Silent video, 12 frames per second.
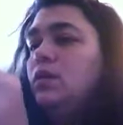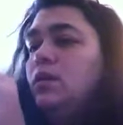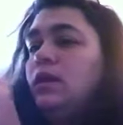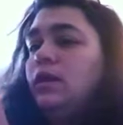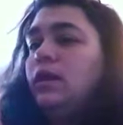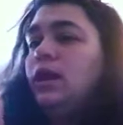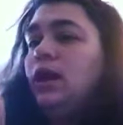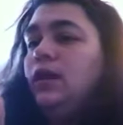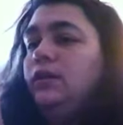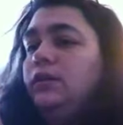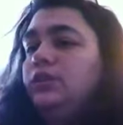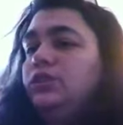in
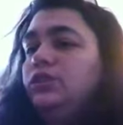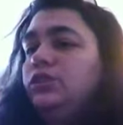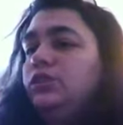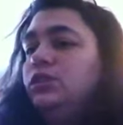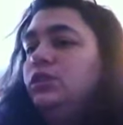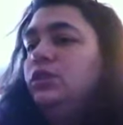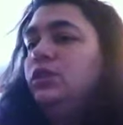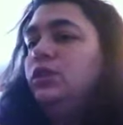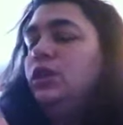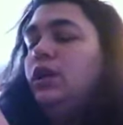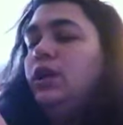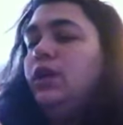college,
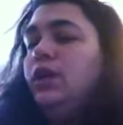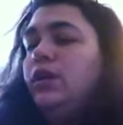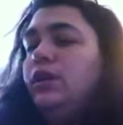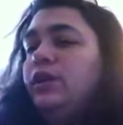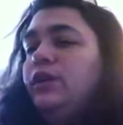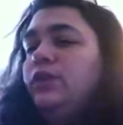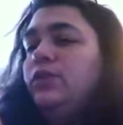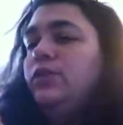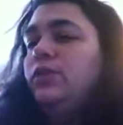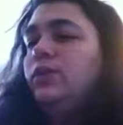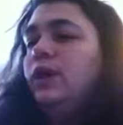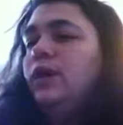and I already
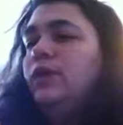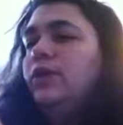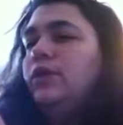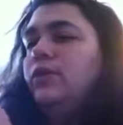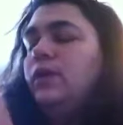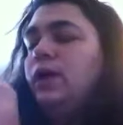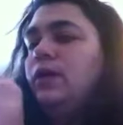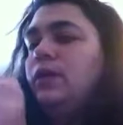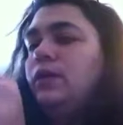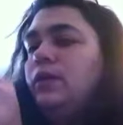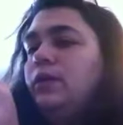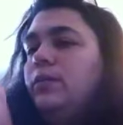knew how
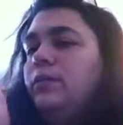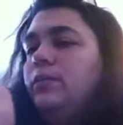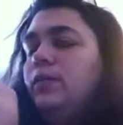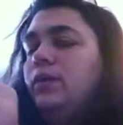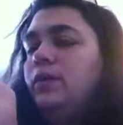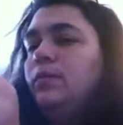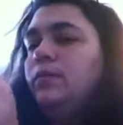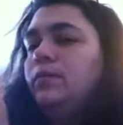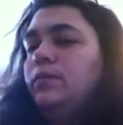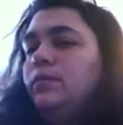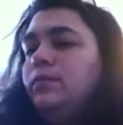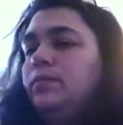to
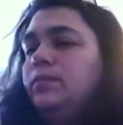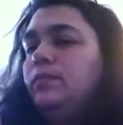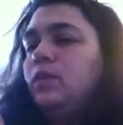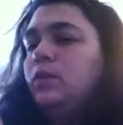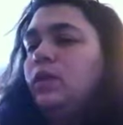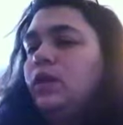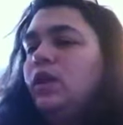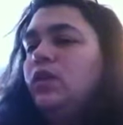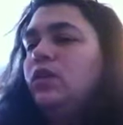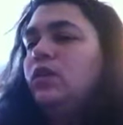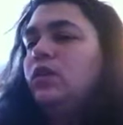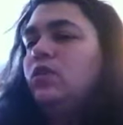what
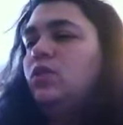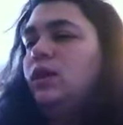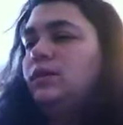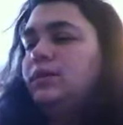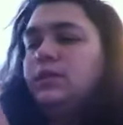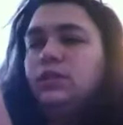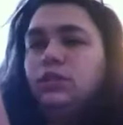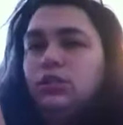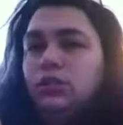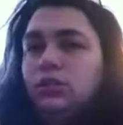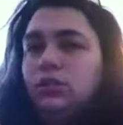cross stitch.